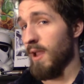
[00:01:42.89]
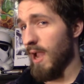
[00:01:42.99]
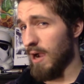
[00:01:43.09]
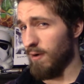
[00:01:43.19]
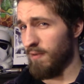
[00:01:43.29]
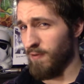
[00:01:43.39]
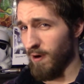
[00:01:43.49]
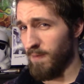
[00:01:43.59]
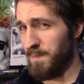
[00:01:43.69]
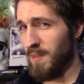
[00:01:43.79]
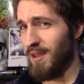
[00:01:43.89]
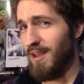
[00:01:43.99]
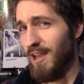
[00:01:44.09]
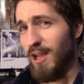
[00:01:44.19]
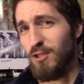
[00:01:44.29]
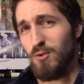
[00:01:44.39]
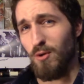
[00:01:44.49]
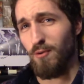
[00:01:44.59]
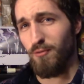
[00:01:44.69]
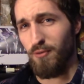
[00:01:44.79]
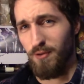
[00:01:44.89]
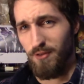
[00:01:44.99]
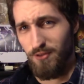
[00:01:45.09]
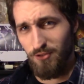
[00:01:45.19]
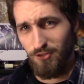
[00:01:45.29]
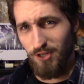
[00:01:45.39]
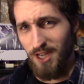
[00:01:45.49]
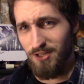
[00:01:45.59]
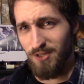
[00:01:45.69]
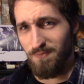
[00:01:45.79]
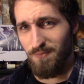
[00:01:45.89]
However, it sort of changed.